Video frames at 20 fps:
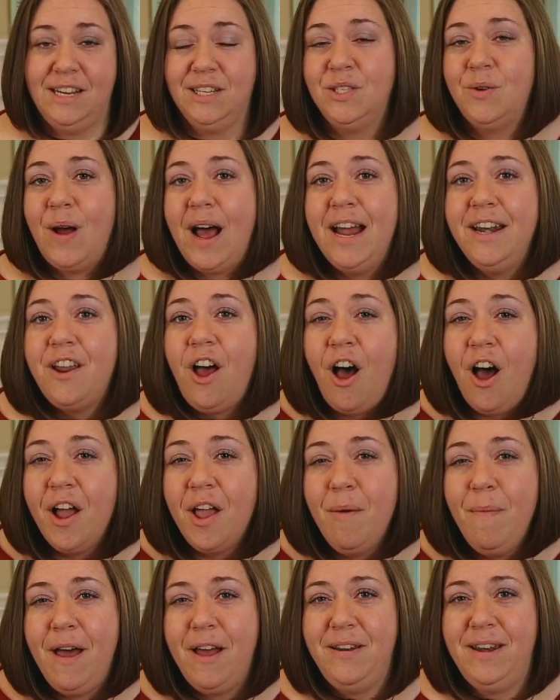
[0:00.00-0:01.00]
So I talk
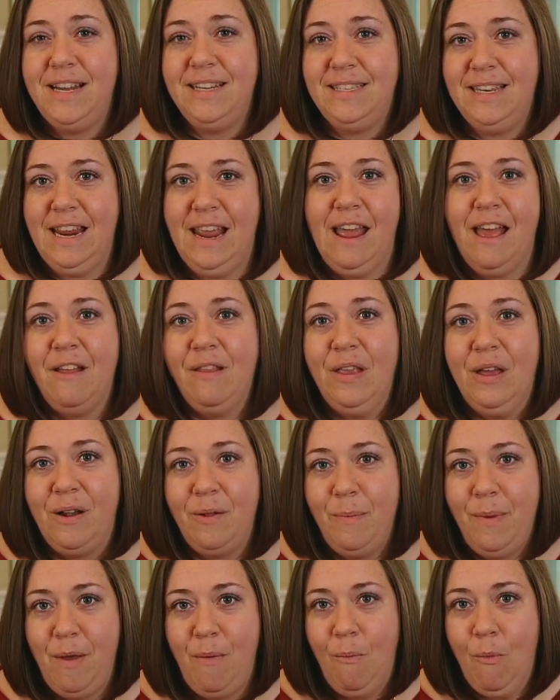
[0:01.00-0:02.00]
about Disney a little
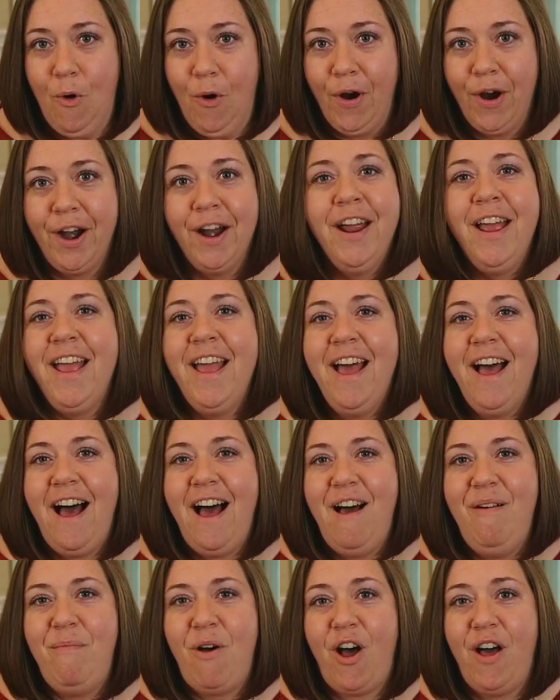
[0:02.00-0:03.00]
bit more
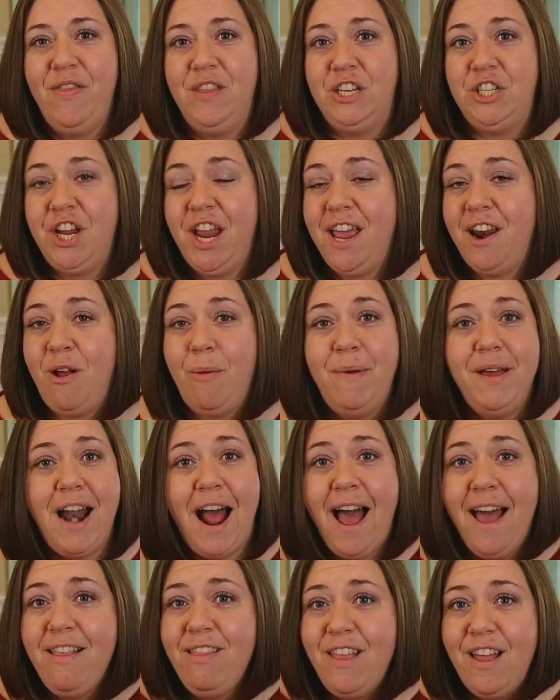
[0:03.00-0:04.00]
on the channel, but
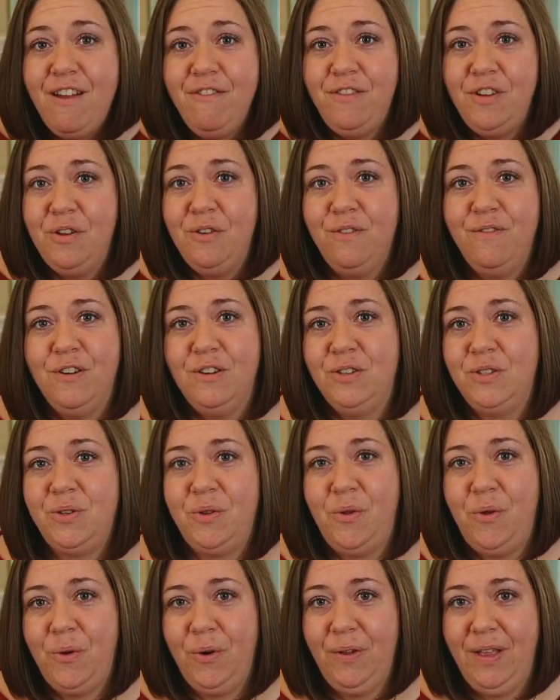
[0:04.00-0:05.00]
I love
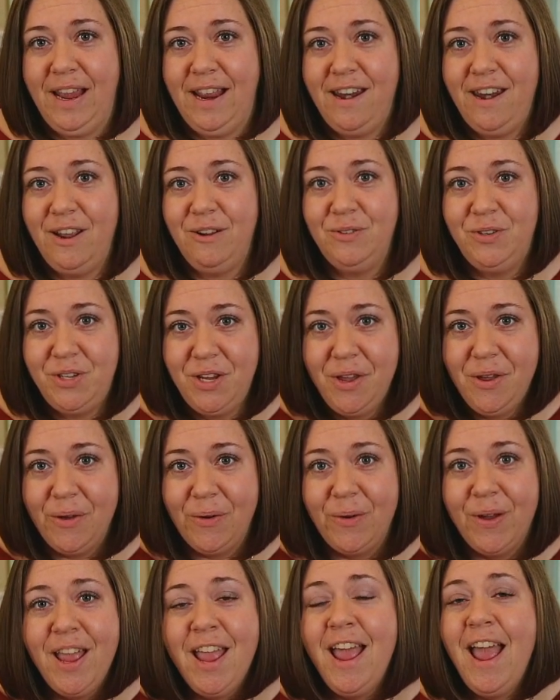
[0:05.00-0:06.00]
Universal Orlando
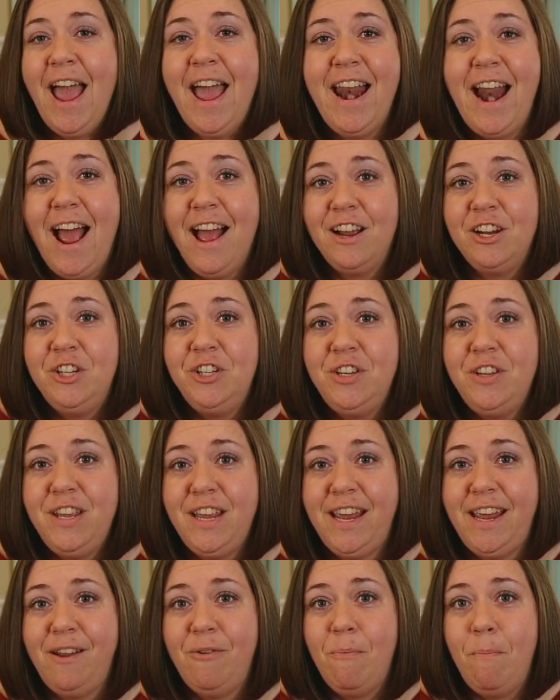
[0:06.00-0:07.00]
too, and
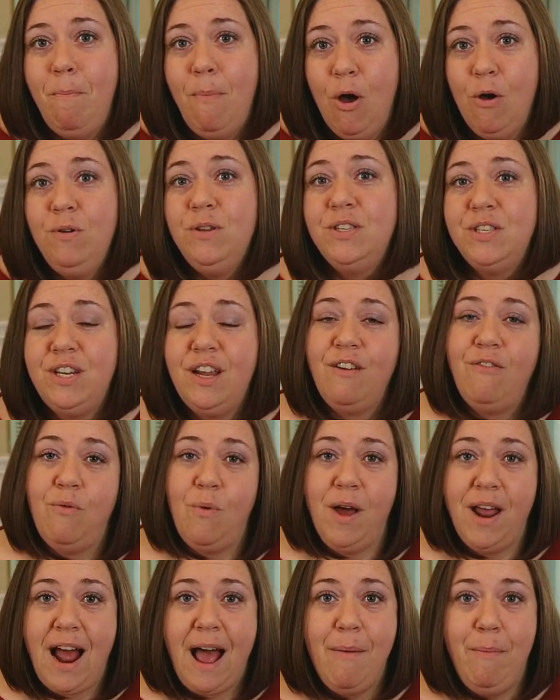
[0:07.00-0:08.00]
actually most of
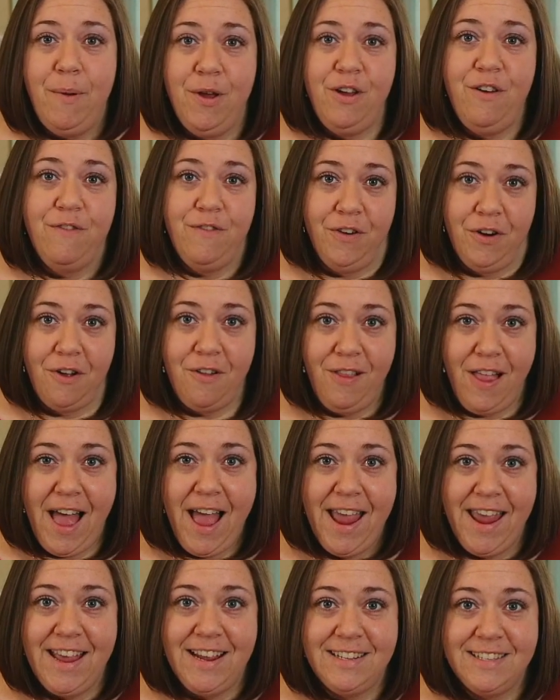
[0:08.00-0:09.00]
what I book for
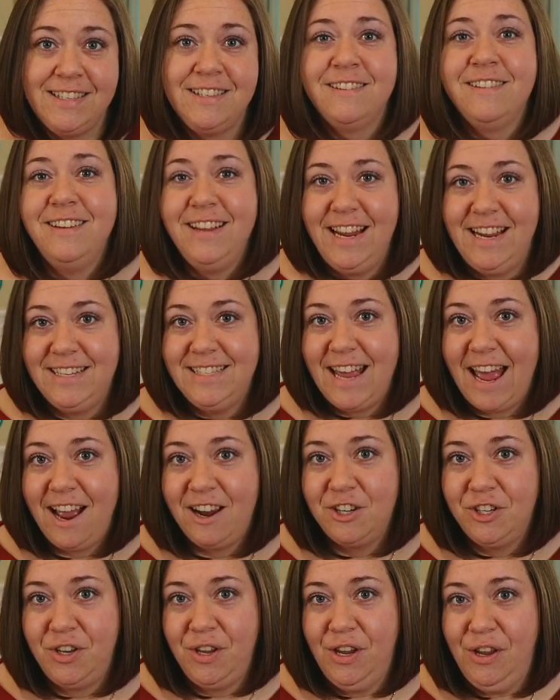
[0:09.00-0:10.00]
clients is
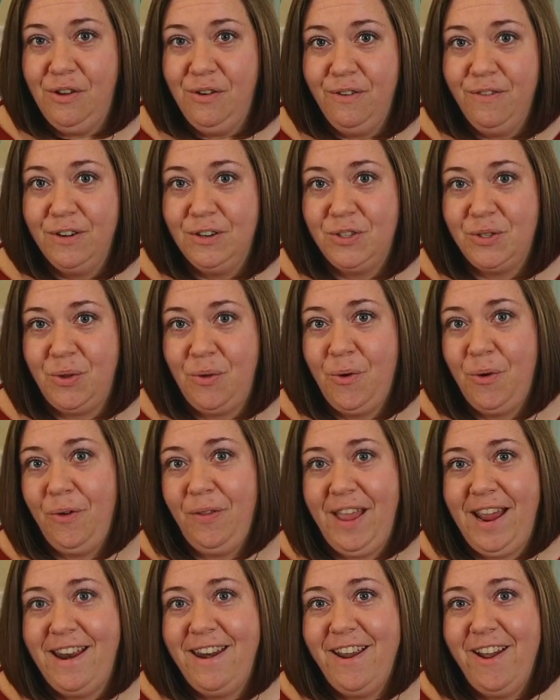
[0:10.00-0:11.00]
actually Universal
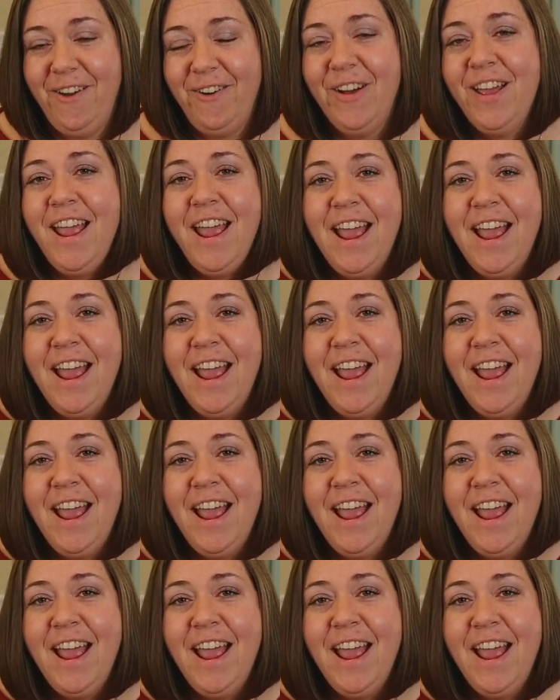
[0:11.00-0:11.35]
Orlando.